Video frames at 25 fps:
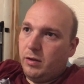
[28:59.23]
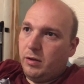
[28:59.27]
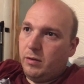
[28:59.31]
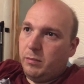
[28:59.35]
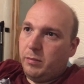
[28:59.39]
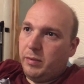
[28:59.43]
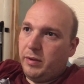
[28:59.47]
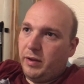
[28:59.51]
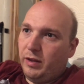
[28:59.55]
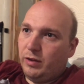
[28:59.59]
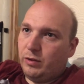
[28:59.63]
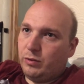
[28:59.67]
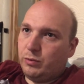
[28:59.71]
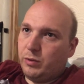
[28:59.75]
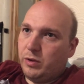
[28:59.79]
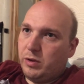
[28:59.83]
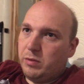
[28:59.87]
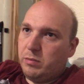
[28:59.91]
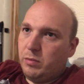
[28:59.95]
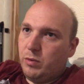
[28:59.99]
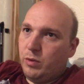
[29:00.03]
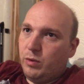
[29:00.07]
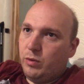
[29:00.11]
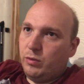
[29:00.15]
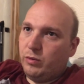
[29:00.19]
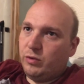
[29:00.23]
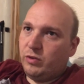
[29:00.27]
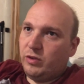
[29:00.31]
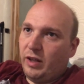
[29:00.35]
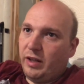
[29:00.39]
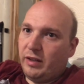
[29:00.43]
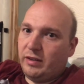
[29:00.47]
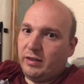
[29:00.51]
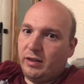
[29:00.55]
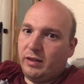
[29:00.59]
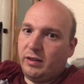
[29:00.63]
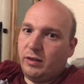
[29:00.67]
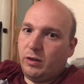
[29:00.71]
PS3 Move
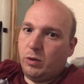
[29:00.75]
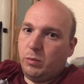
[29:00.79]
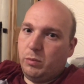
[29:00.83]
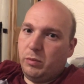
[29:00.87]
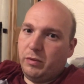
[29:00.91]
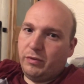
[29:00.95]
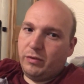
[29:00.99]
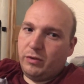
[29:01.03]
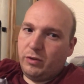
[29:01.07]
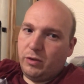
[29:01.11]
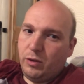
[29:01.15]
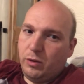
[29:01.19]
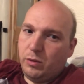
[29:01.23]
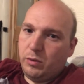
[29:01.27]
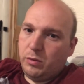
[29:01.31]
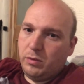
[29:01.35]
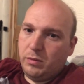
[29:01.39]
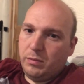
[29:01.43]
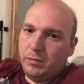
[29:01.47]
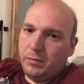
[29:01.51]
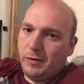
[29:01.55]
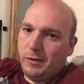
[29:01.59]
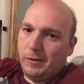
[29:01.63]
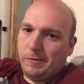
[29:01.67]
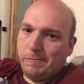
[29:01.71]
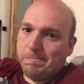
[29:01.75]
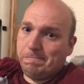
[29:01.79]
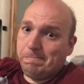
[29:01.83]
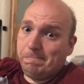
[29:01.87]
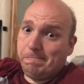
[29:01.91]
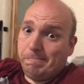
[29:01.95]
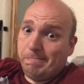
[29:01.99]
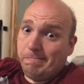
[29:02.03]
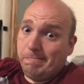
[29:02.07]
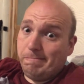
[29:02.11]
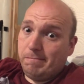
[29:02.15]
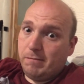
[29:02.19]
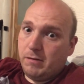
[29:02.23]
set did come with two, but
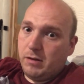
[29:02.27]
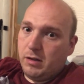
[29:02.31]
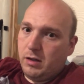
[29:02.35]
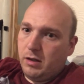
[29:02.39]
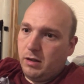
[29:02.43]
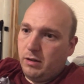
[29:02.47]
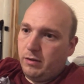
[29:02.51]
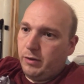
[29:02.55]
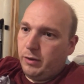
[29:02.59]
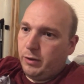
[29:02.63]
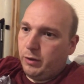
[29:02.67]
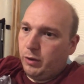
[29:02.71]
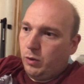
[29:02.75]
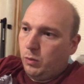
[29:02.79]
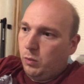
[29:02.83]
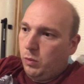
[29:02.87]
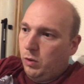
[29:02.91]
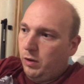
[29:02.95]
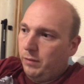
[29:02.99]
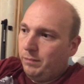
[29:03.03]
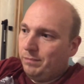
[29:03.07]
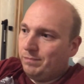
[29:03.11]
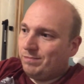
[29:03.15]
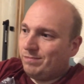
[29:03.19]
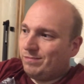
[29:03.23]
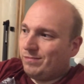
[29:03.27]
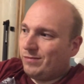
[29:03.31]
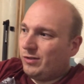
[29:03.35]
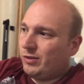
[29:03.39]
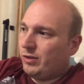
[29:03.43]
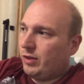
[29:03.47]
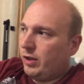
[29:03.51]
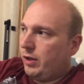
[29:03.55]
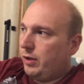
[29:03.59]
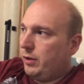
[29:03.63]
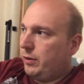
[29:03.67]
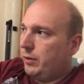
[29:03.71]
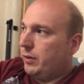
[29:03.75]
I only got one.
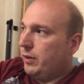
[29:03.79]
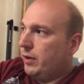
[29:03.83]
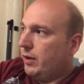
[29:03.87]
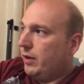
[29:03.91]
So...